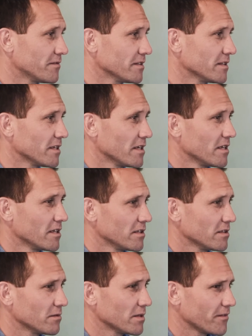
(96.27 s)
And
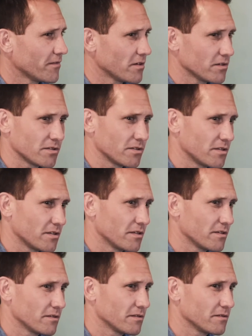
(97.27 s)
you know, when I first
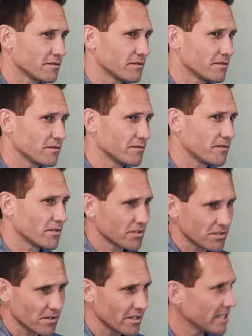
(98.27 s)

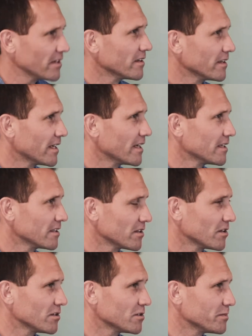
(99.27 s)
started hearing that
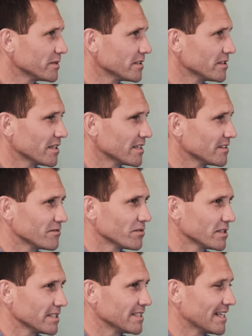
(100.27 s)
encouragement, you know, I
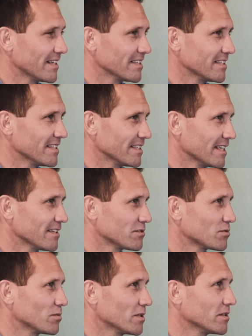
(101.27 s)
really doubted that
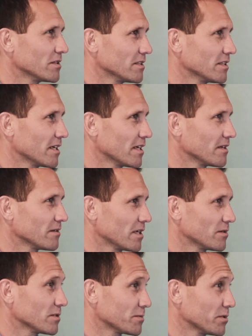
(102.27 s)
that's what
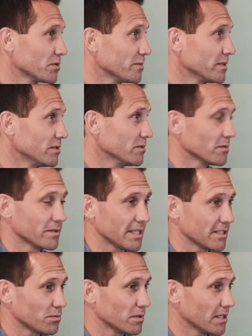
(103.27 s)
I was supposed to be doing.
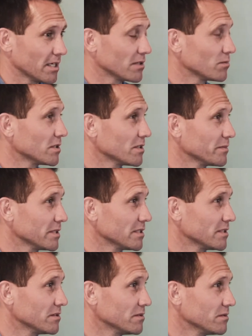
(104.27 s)
That's what God wanted me
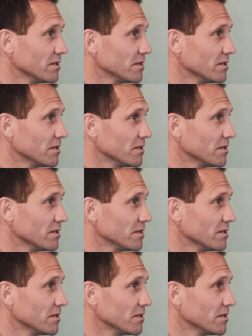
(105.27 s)
to do.